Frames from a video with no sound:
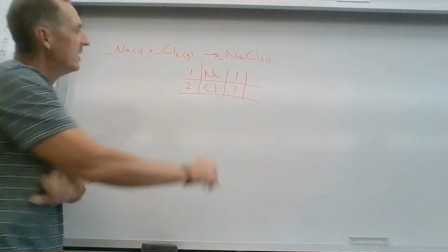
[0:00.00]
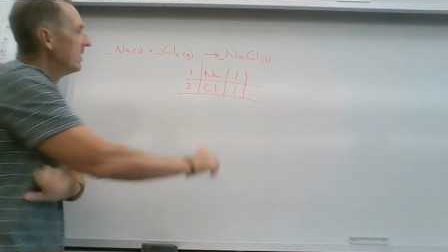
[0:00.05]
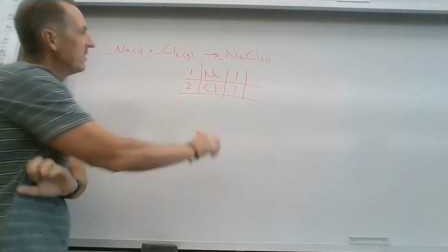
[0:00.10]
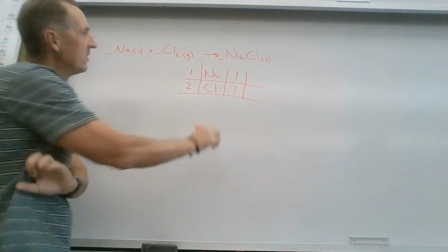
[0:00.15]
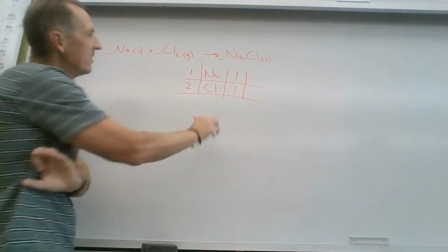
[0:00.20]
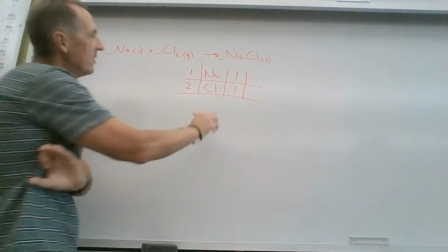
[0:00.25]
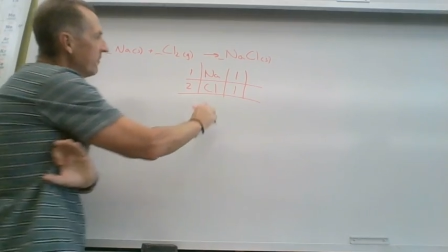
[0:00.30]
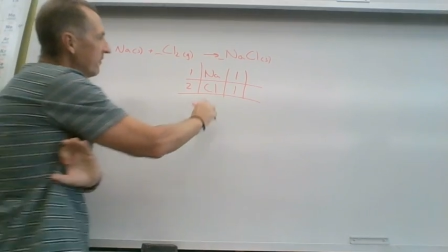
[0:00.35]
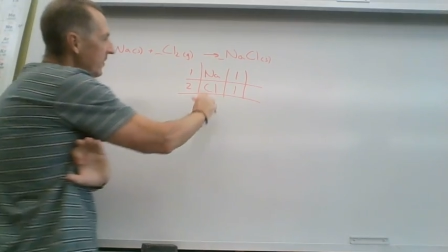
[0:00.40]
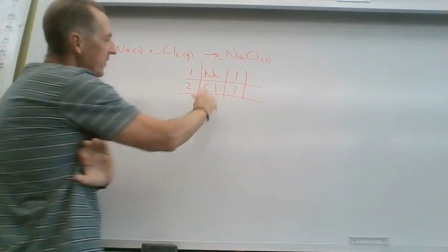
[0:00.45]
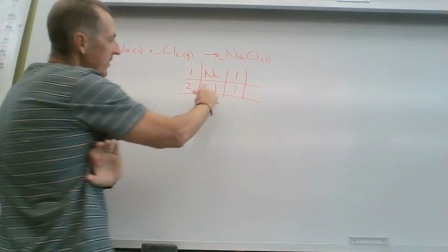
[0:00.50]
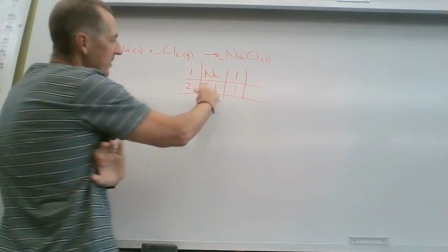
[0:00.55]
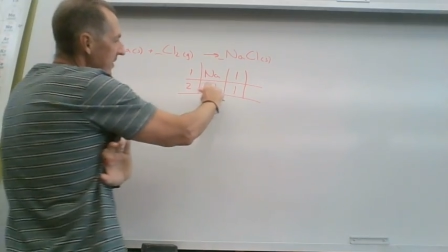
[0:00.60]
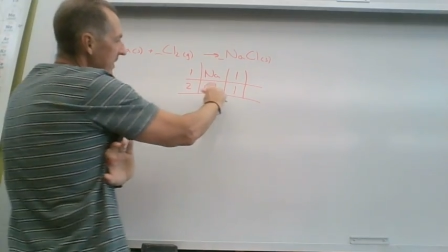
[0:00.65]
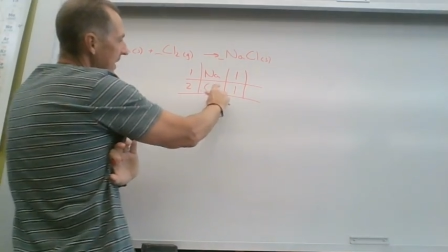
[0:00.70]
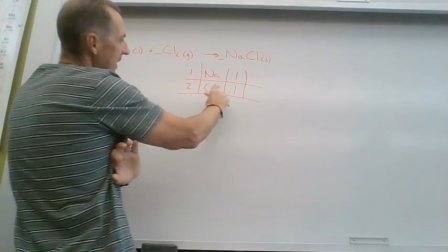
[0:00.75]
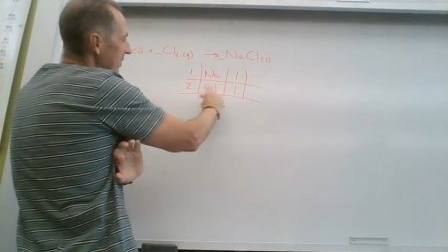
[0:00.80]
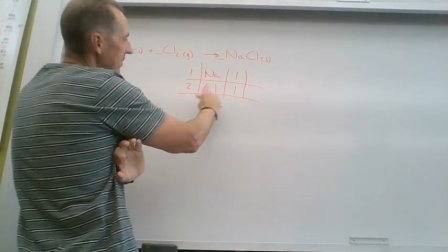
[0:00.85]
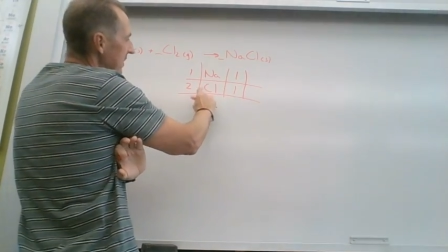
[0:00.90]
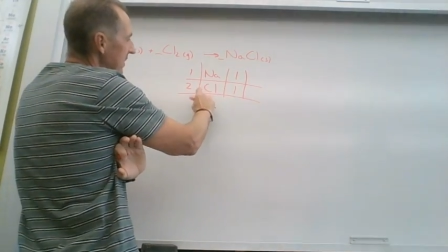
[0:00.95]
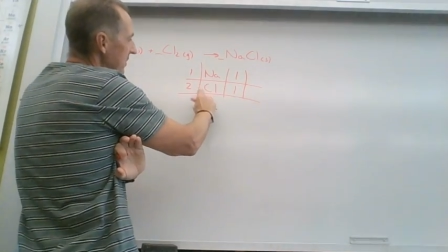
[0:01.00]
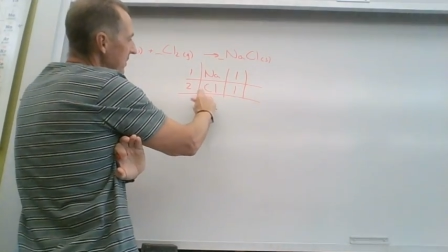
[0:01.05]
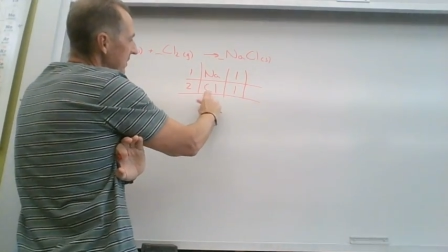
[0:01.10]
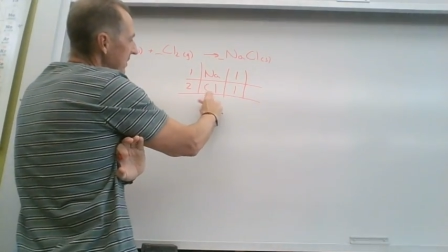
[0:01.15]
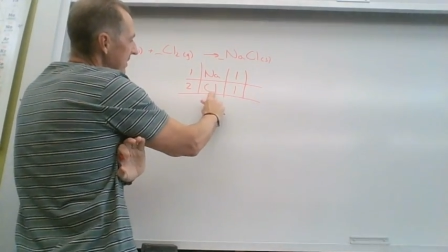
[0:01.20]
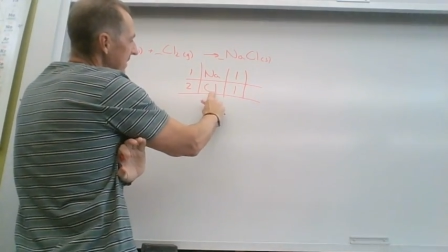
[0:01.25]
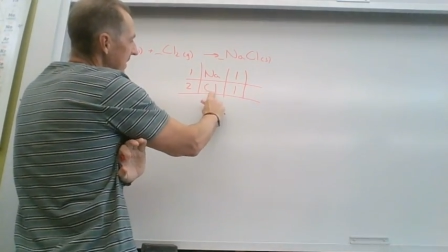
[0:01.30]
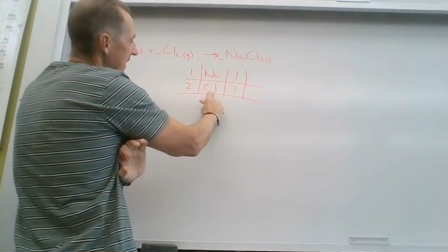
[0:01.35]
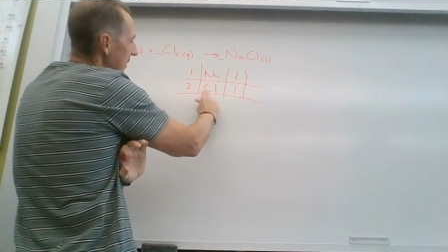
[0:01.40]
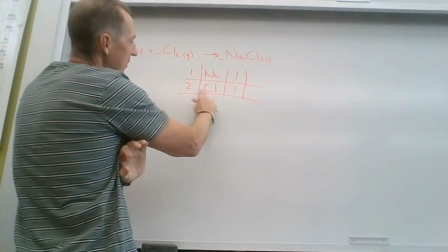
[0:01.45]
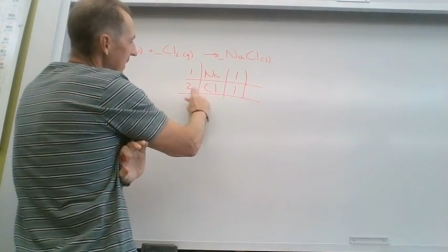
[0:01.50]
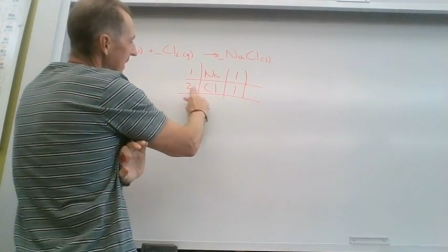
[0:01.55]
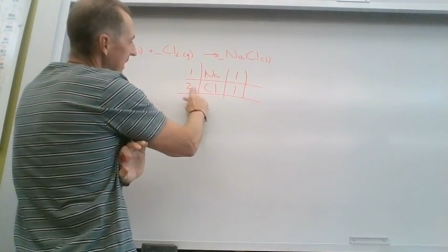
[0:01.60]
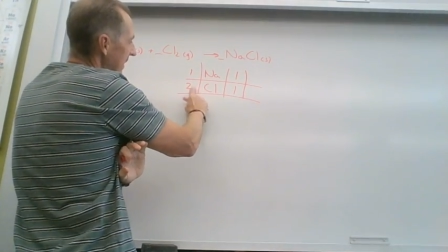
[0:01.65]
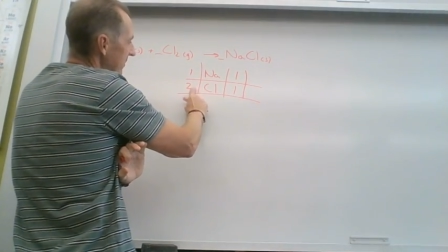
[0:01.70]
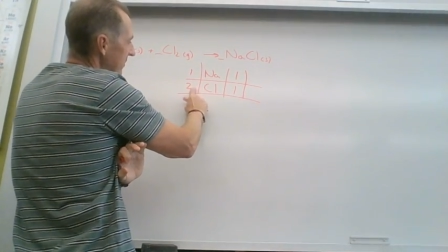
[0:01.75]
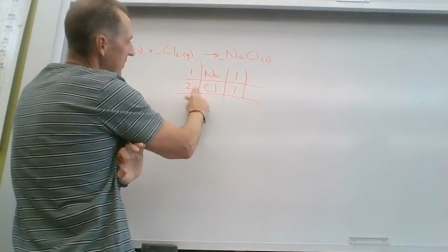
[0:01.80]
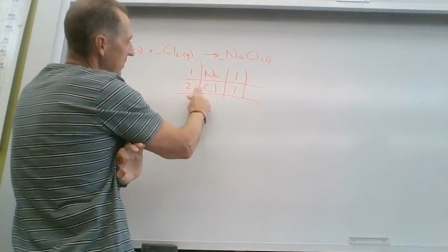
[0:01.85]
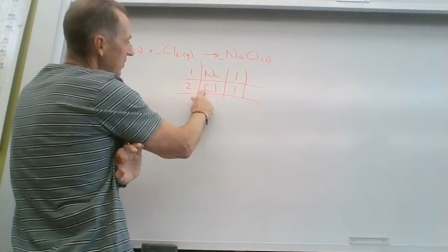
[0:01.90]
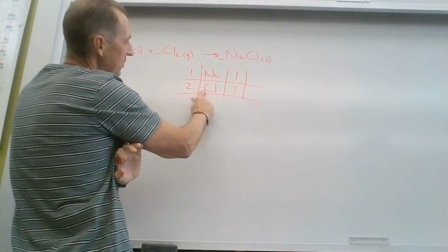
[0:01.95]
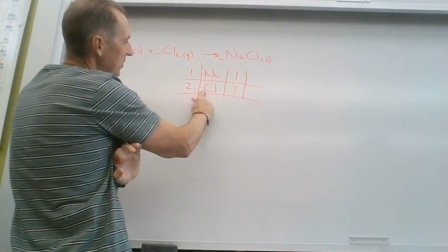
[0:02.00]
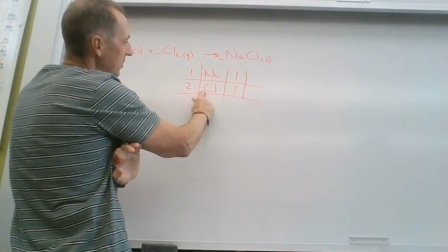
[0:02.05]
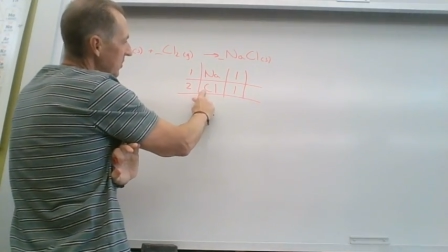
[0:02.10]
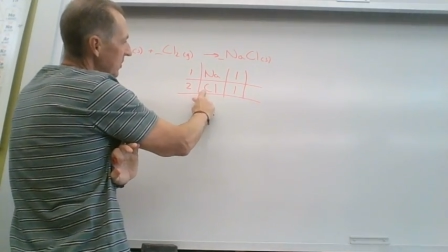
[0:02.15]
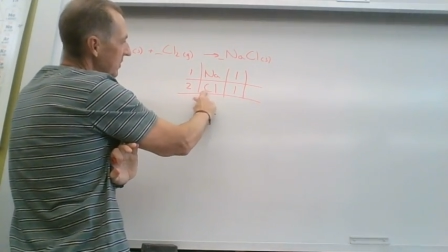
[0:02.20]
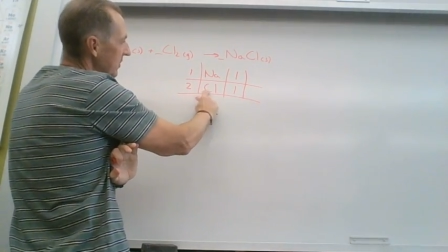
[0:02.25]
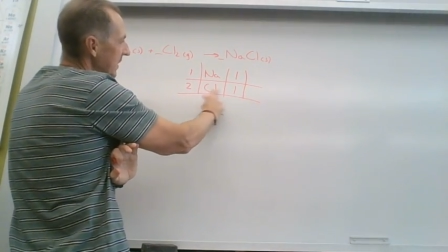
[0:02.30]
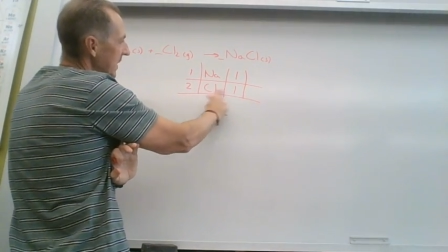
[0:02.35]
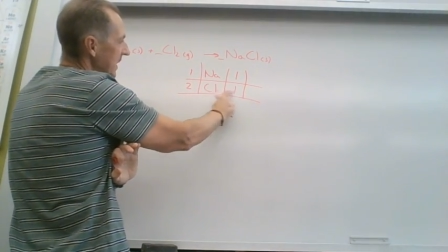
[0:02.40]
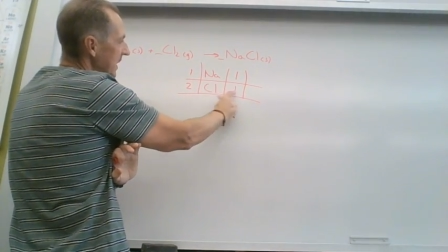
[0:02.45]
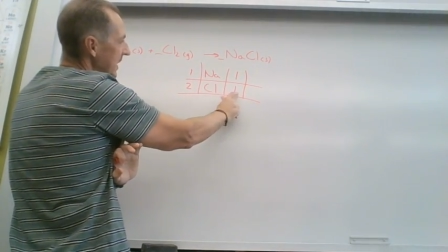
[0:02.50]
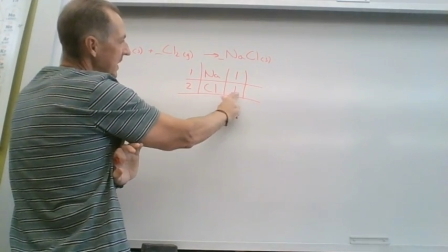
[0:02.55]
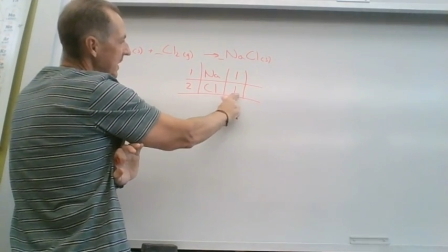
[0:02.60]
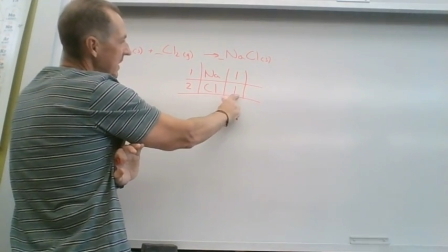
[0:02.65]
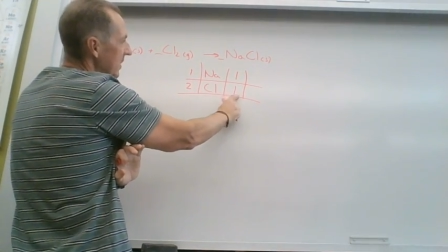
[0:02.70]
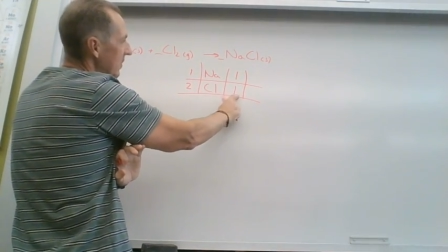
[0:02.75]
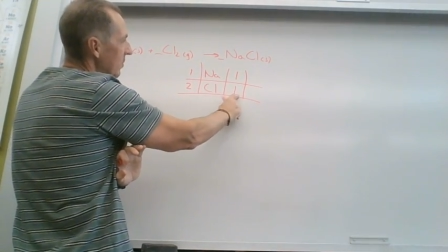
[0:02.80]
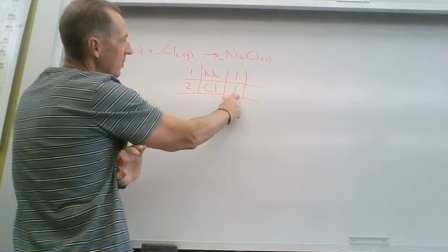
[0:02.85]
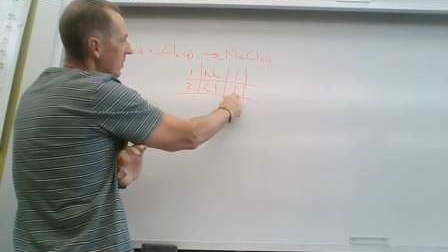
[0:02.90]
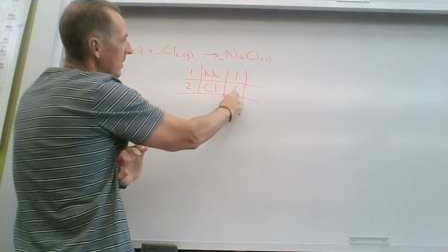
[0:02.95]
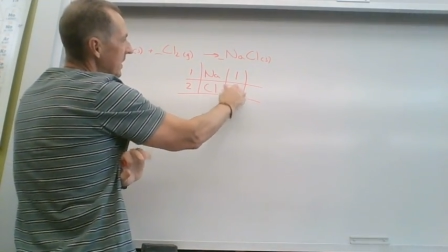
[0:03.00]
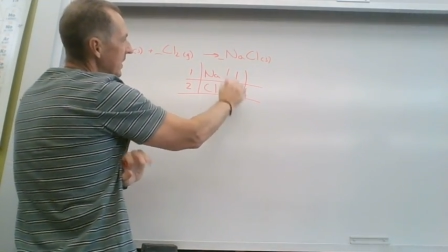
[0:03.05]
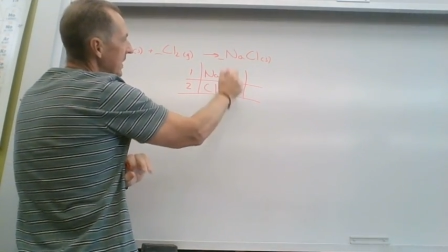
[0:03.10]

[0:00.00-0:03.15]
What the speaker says: So the first thing I would do is say, well, I have 2 chlorine here, 1